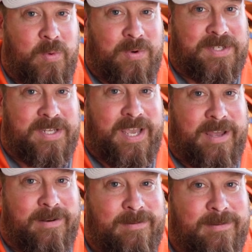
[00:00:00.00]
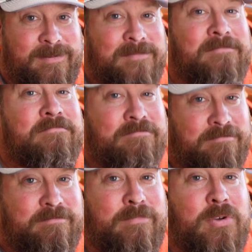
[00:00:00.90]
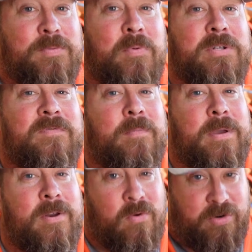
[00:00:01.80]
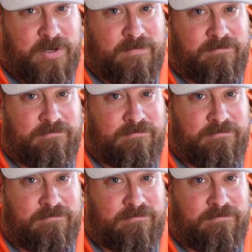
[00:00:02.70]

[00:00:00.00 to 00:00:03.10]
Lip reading: Once again, bonus points for being orange.